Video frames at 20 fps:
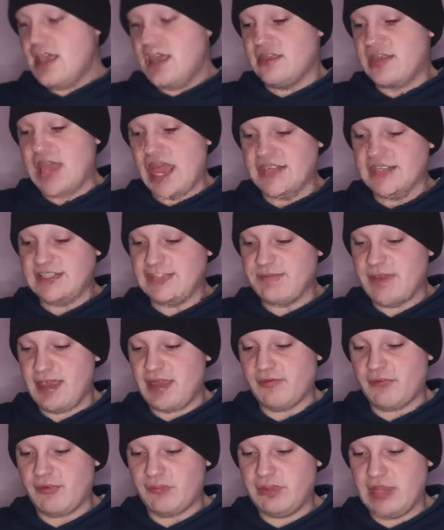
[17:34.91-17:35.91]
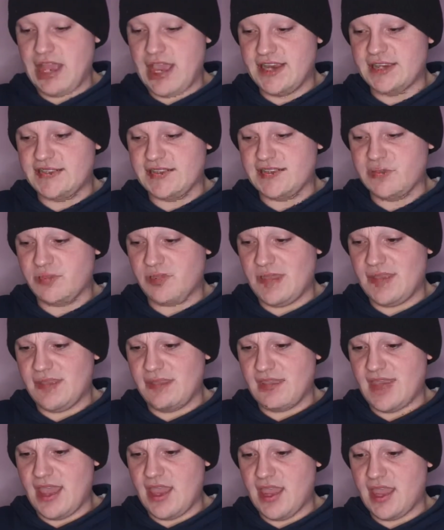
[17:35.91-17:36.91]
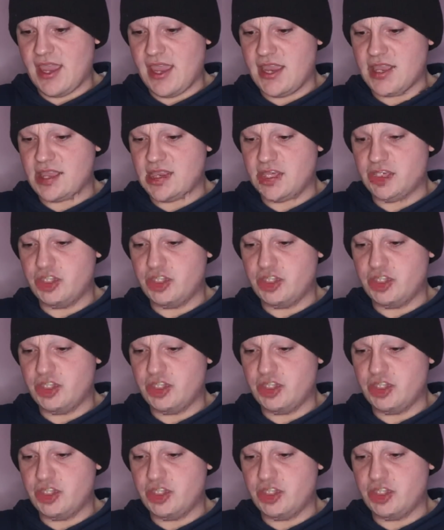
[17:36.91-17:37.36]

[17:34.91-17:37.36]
That is being replaced with a